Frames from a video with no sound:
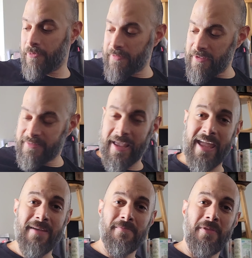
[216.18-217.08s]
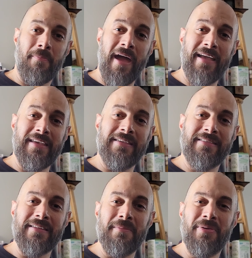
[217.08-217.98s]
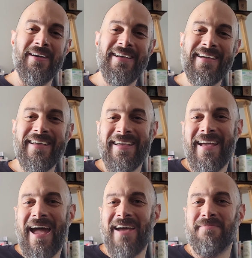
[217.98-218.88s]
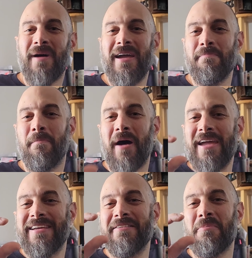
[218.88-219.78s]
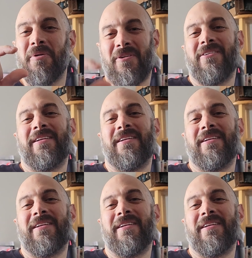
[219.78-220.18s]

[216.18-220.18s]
when this came, the packing slip had my bike number on